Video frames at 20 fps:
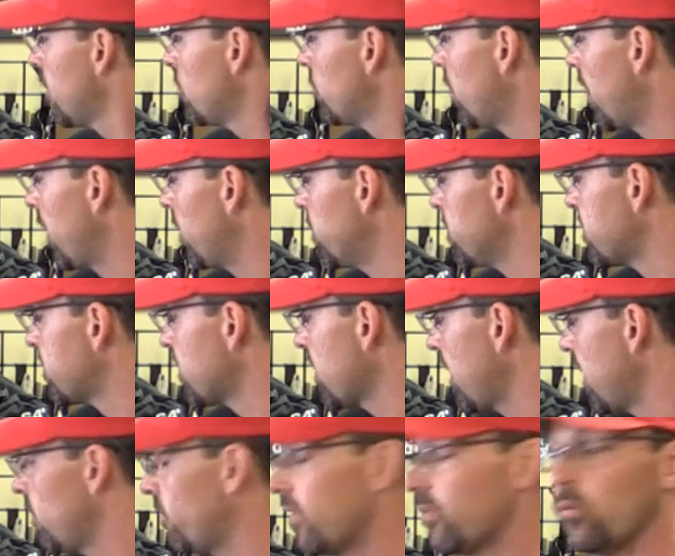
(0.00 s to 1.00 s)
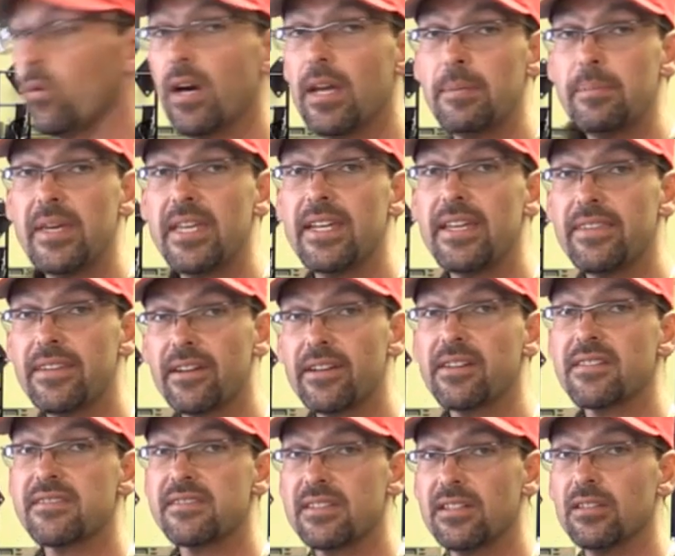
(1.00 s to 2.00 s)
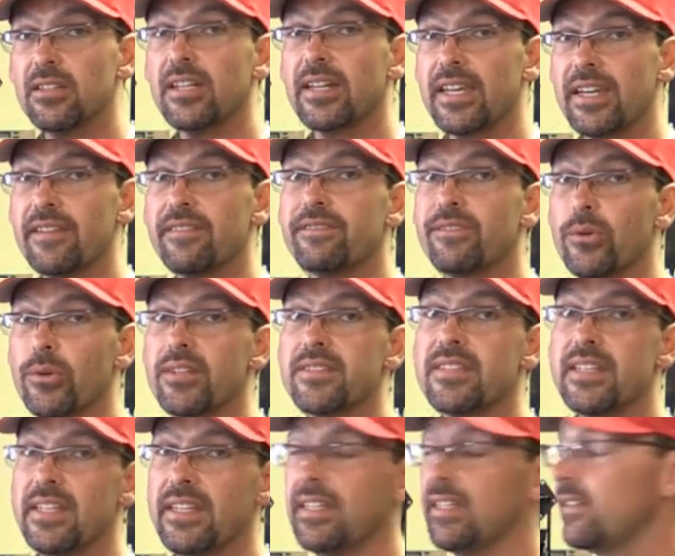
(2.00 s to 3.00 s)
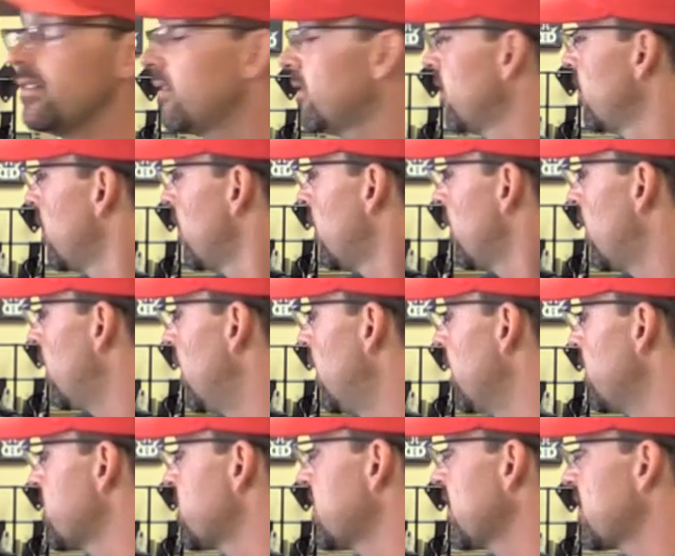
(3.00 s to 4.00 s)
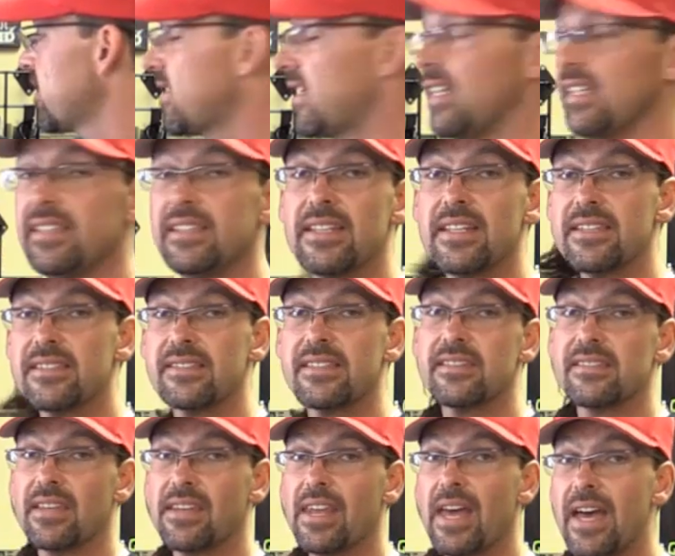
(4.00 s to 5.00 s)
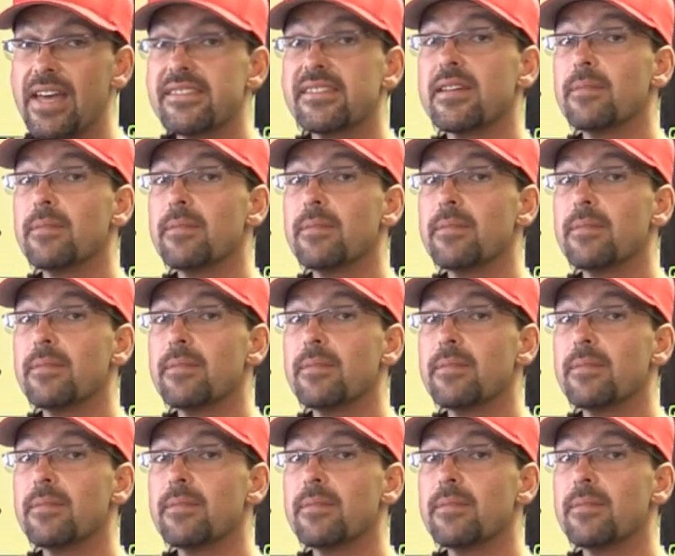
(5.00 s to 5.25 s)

But I would say with 1 mid in there, you're still looking at 14. 16 discs is a nice